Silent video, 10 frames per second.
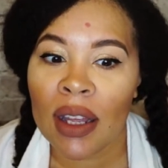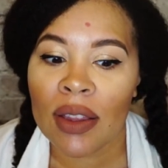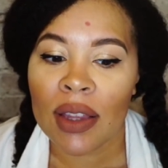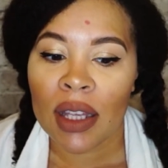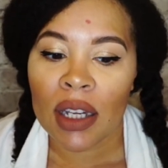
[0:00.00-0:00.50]

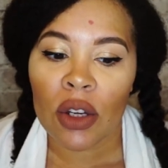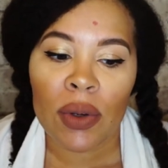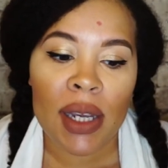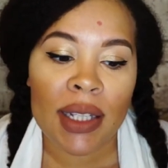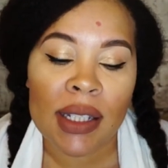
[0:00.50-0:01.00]
then it
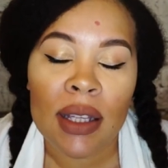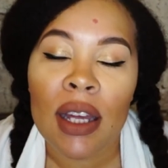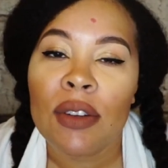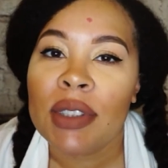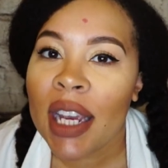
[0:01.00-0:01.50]
creates a
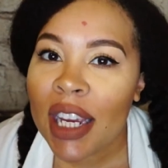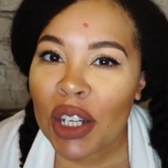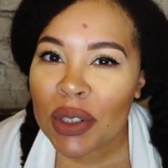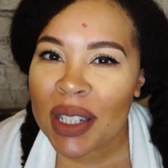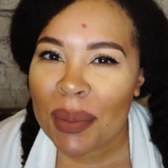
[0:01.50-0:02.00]
lot of
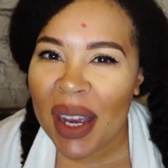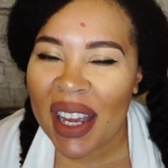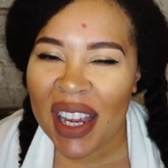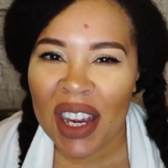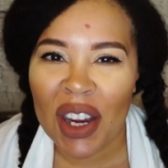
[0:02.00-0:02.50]
tangles in my
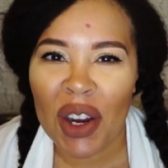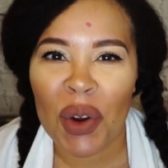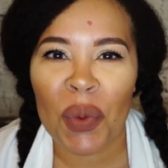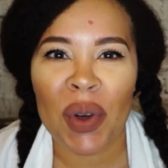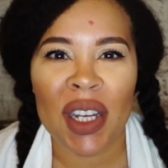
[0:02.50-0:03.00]

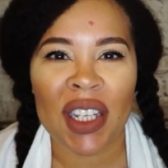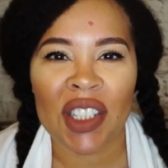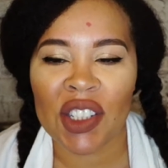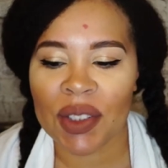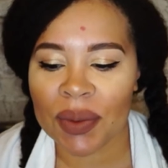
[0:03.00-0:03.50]
hair,
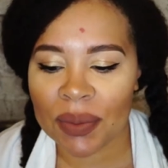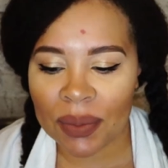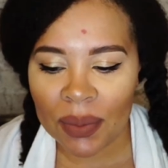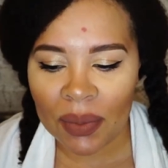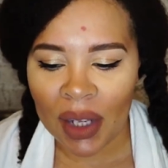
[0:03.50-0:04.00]

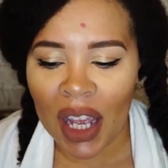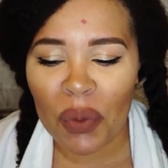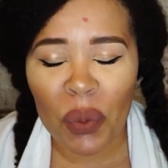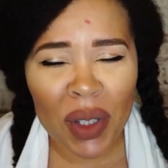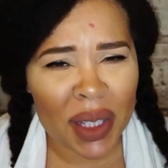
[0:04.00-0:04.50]

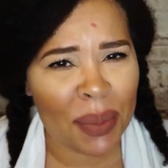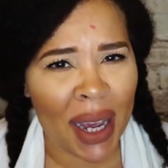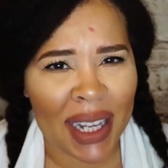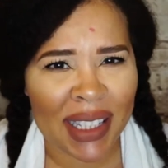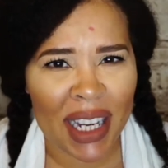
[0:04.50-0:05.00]
and really
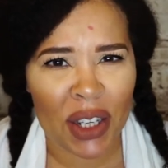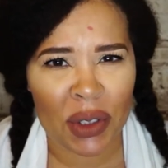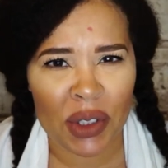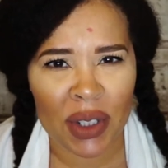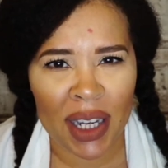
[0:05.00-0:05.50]
bad
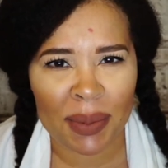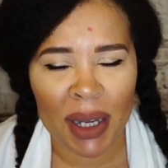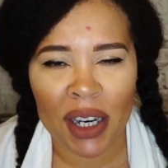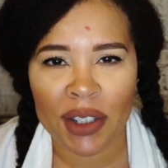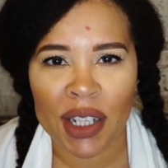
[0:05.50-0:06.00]
tangles, you guys.
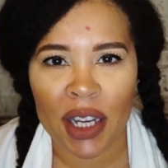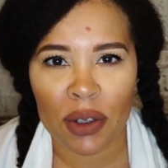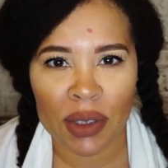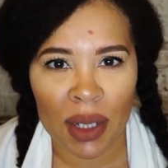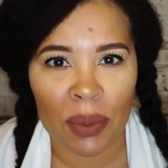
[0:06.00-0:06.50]
My hair
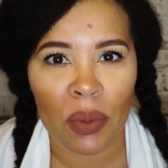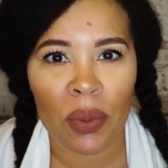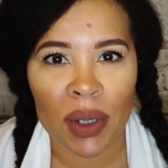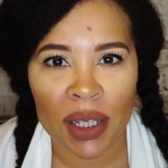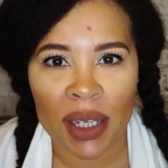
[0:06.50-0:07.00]
tangles up
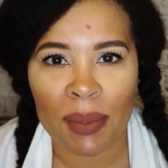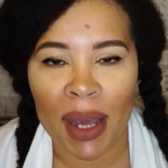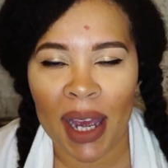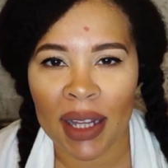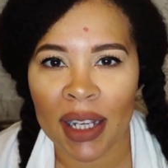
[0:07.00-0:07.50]
really
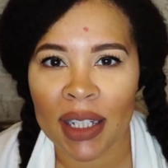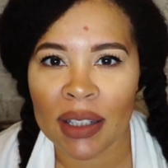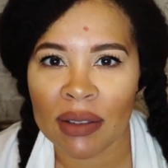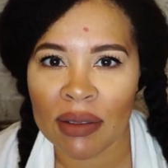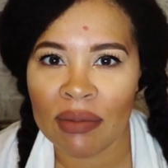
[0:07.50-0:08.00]
bad,
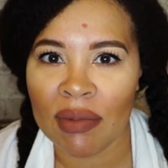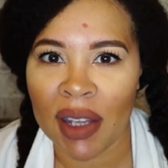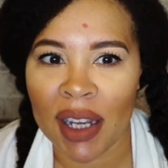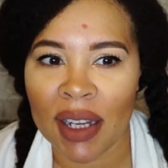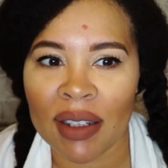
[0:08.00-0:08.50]

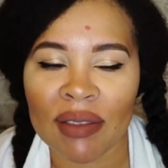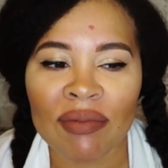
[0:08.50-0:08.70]
like